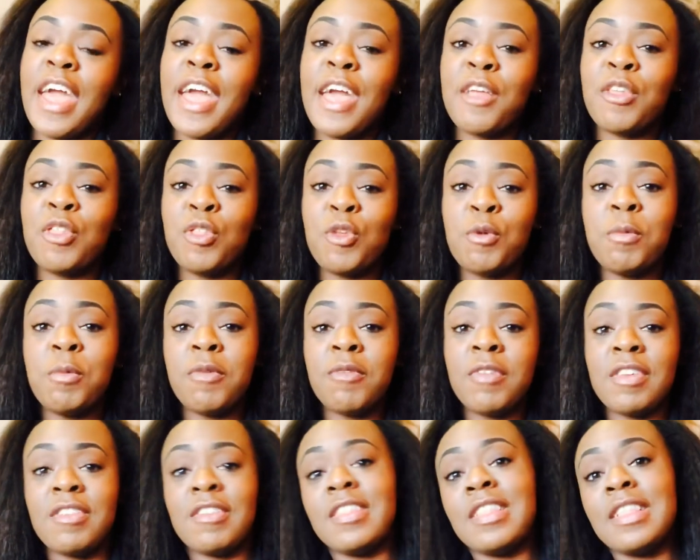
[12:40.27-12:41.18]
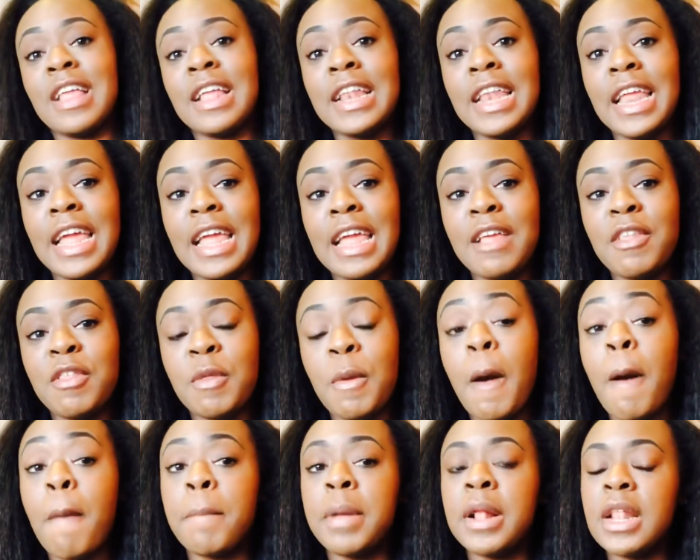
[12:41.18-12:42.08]
#Supervision Sundays.
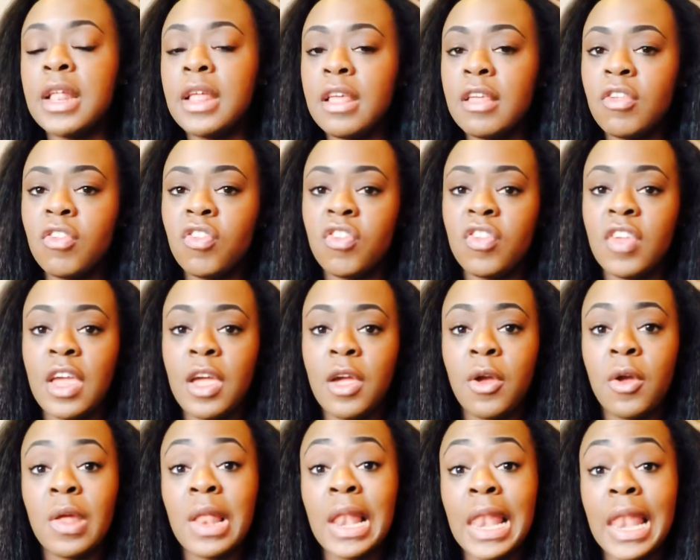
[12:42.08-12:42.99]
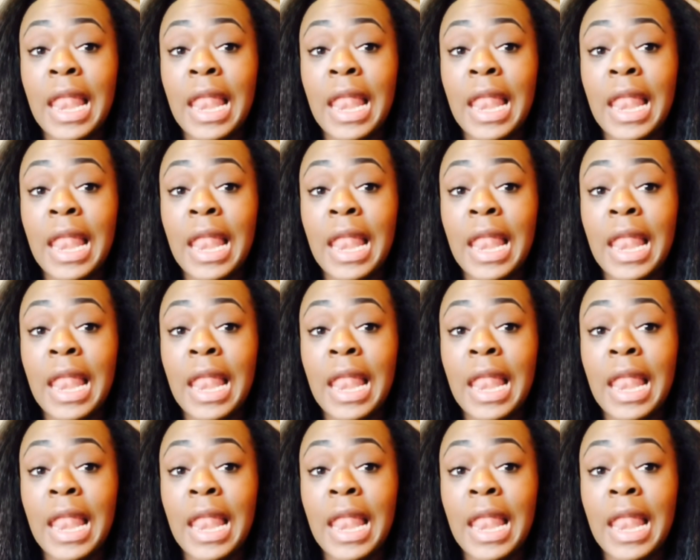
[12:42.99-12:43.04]
Please share,